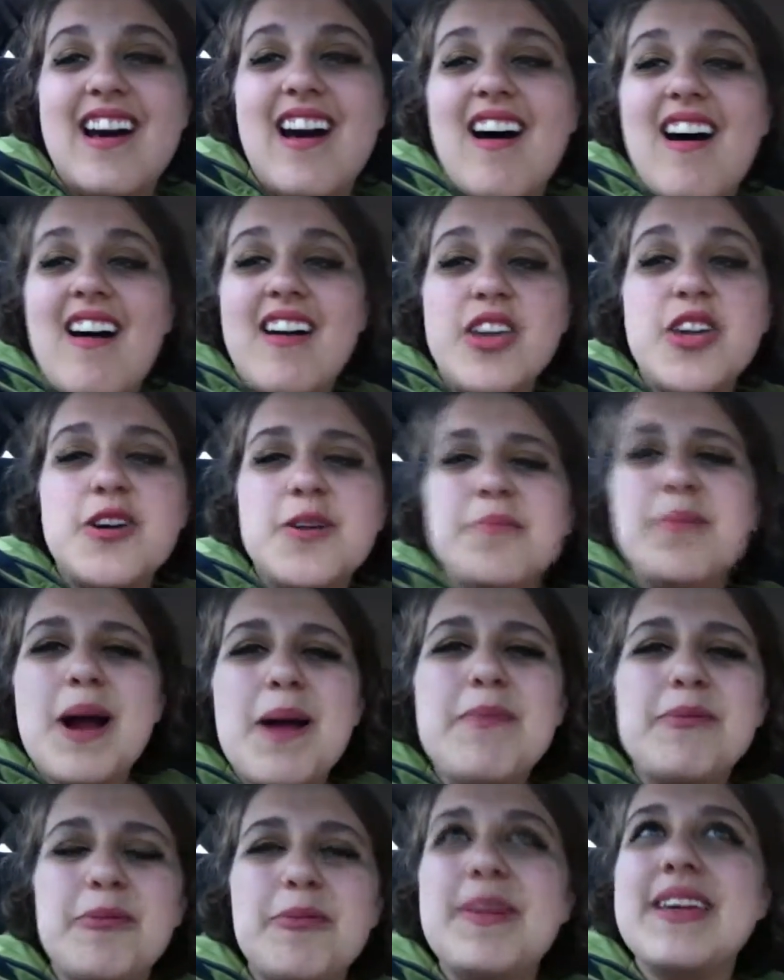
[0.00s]
oh, you can
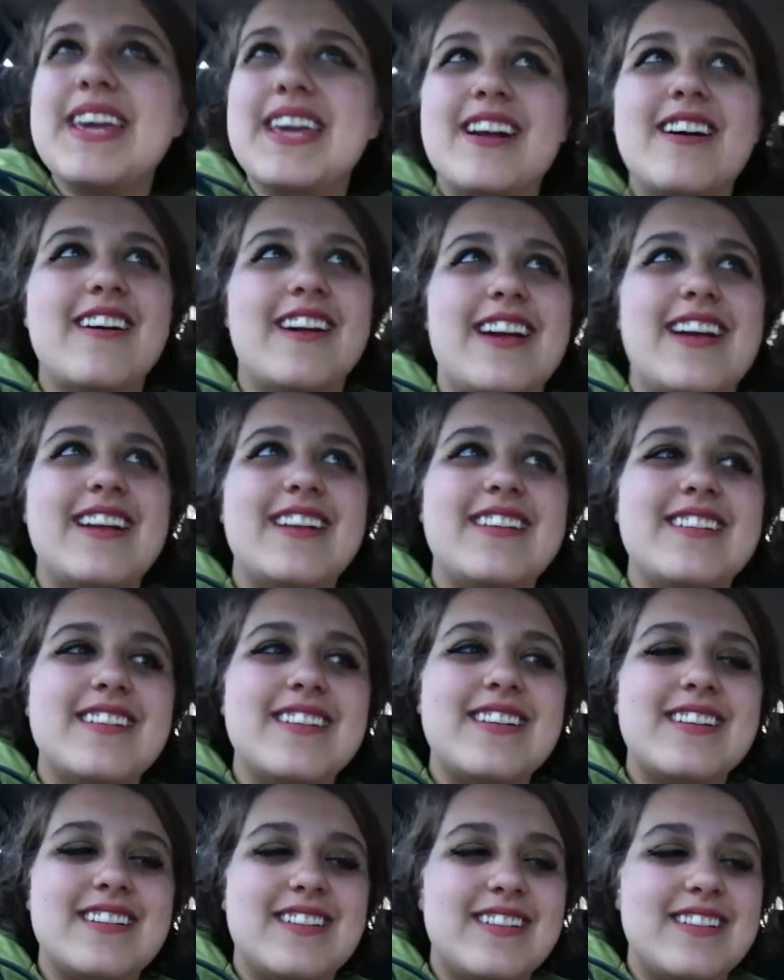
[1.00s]
probably hear it.
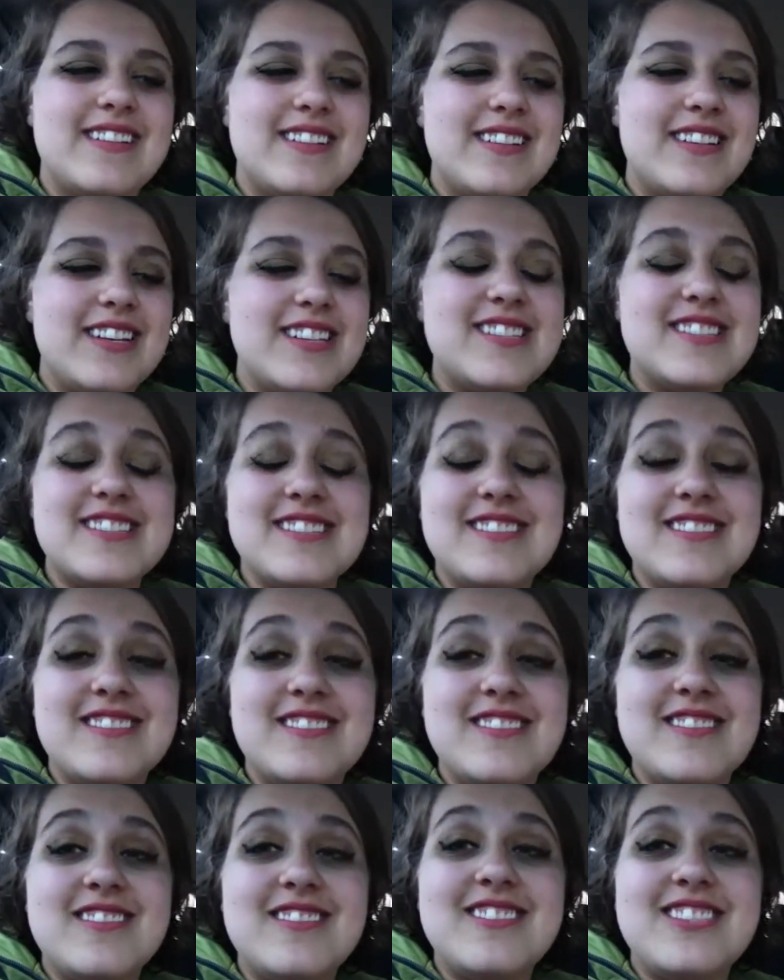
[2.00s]
It's
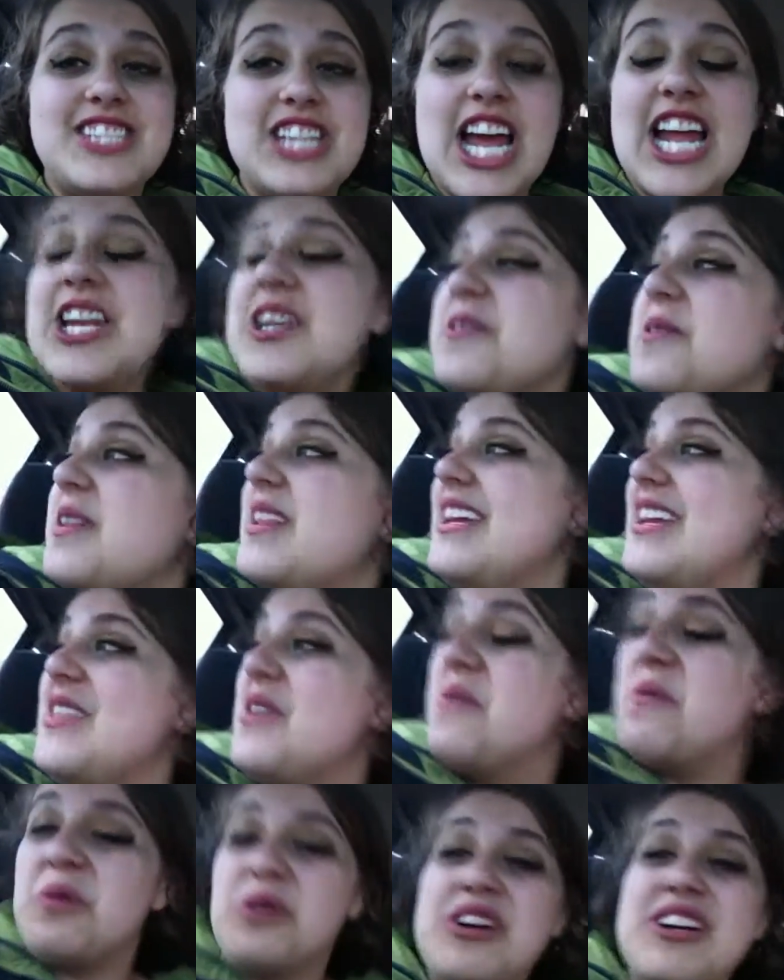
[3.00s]
genuinely
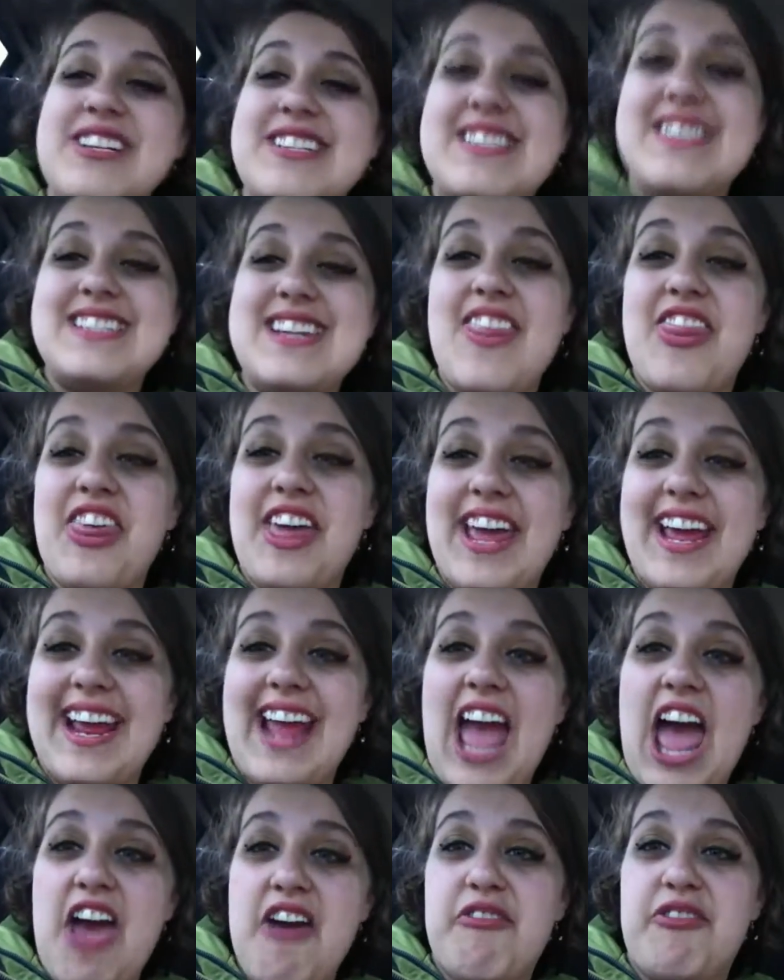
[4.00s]
the worst
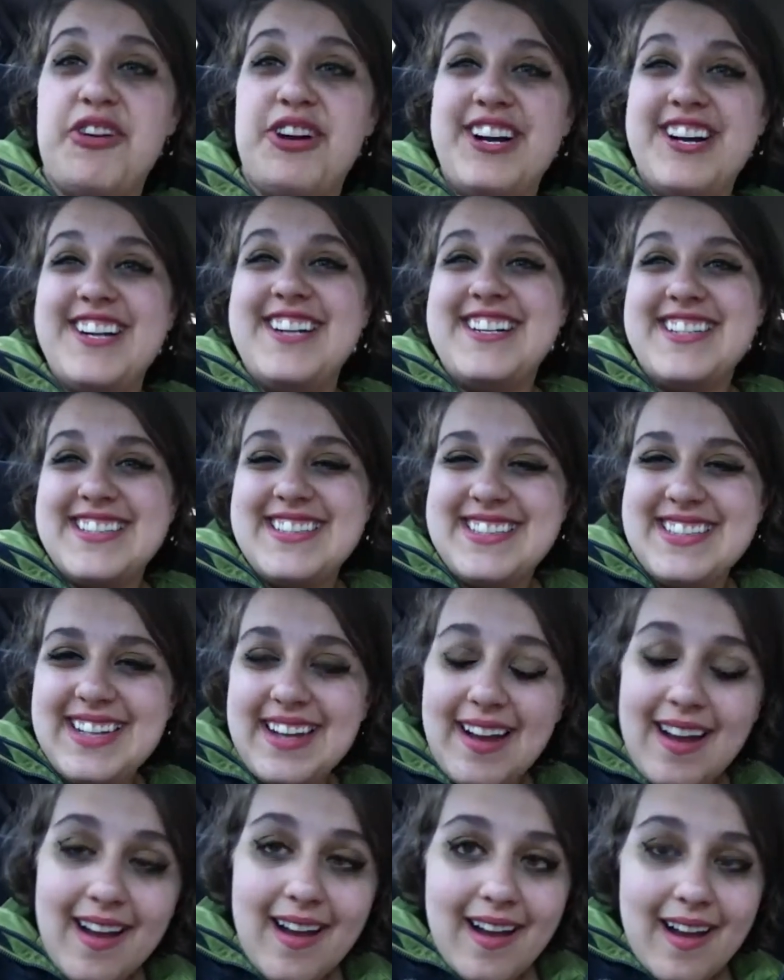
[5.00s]
thing ever.
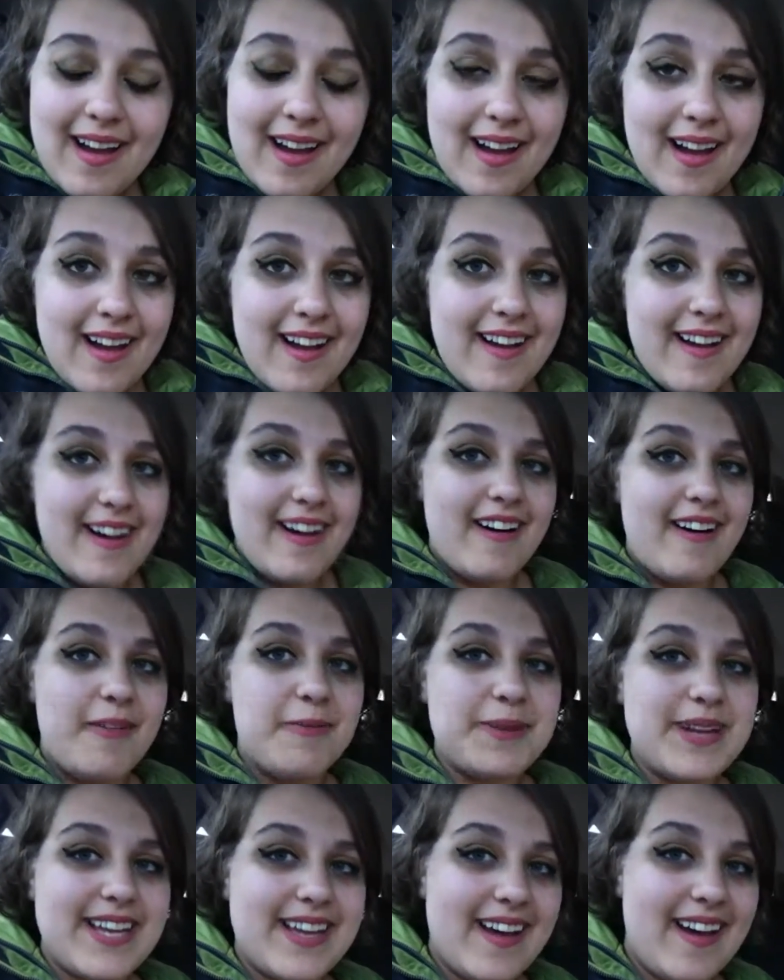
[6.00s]

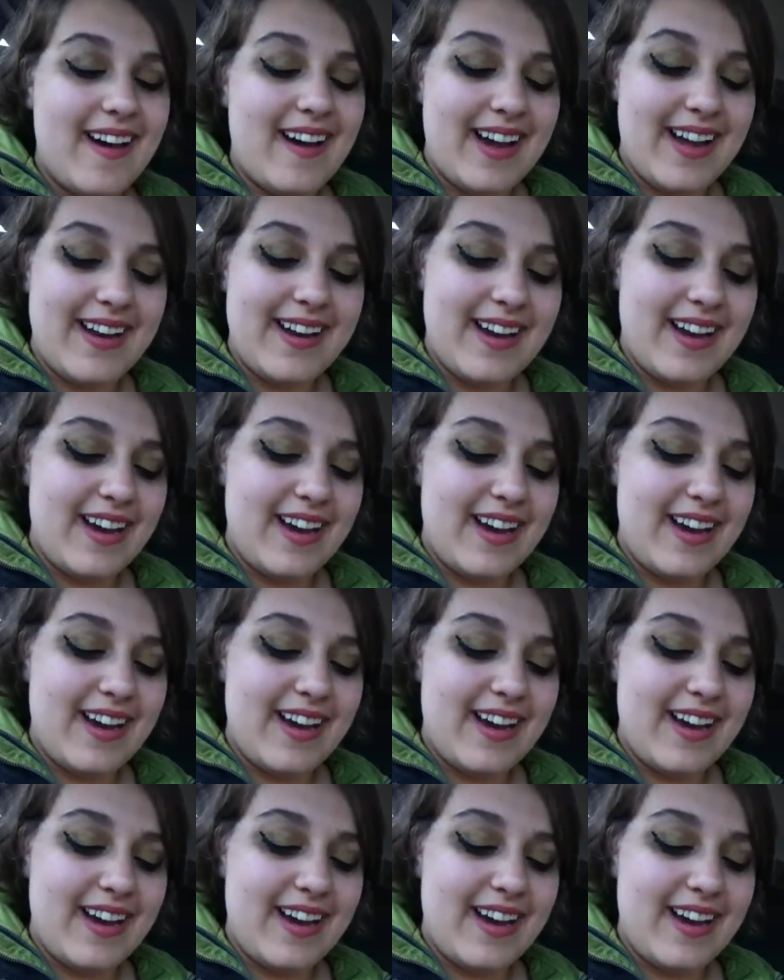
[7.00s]
Oh my God.